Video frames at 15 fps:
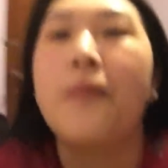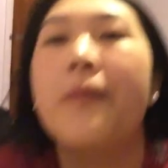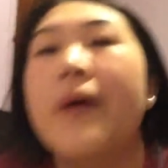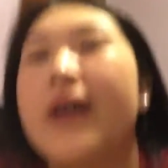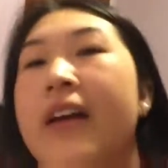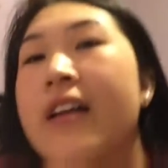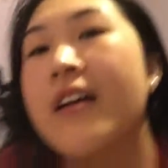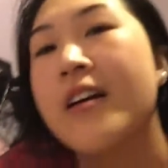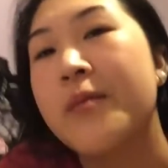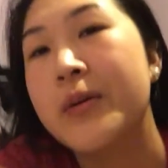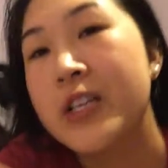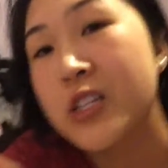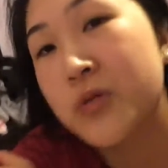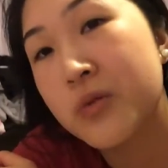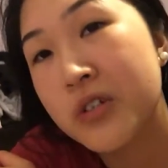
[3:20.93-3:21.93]
But I
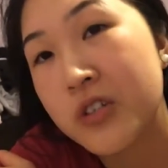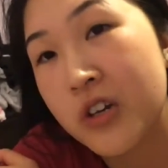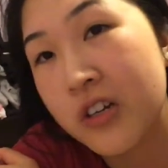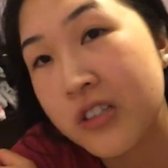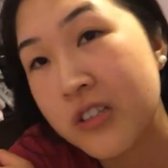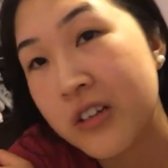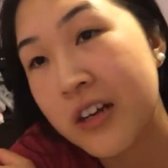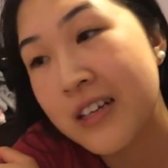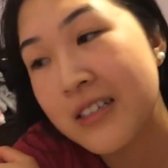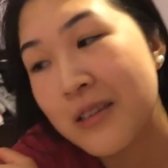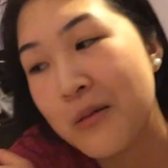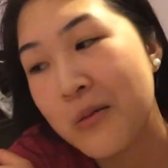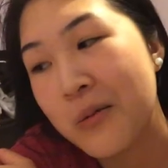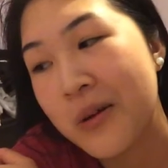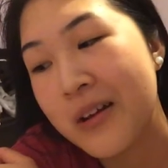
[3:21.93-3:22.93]
just want to talk to you guys a
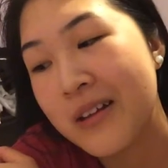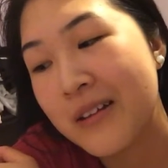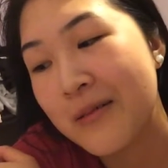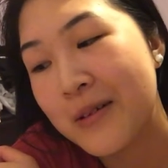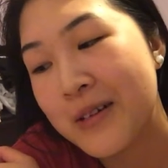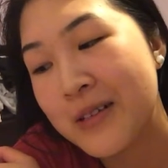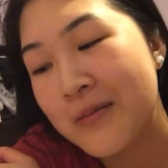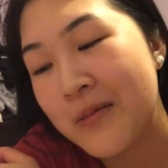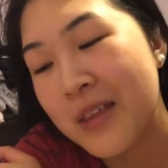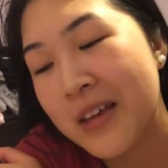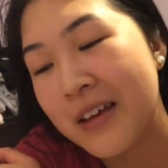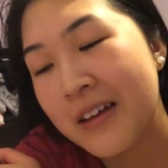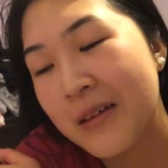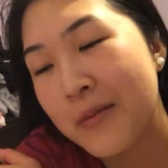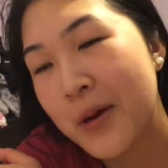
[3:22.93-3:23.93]
little bit about
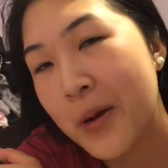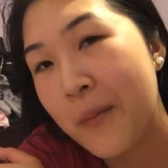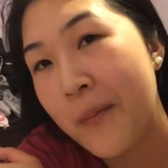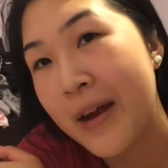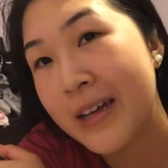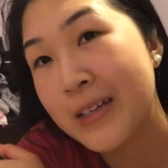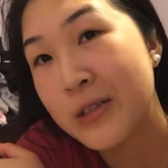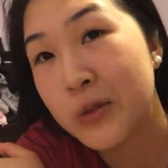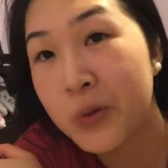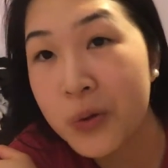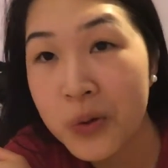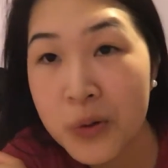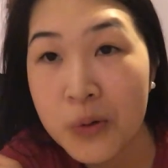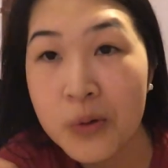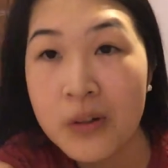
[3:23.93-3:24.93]
something about my
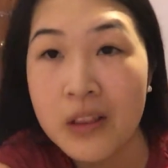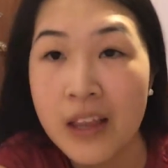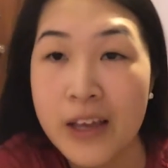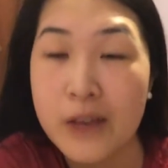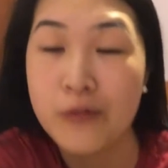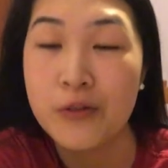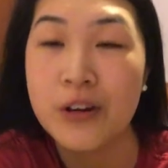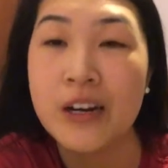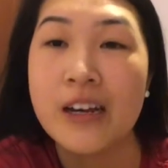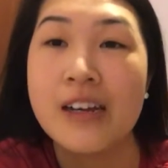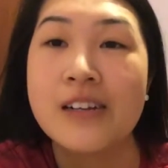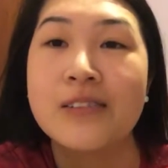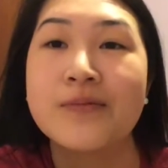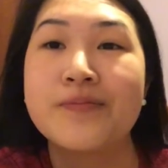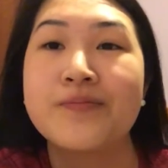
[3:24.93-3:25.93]
school life right
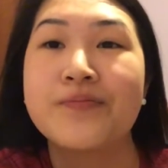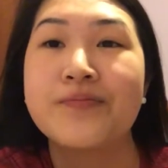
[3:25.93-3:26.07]
now.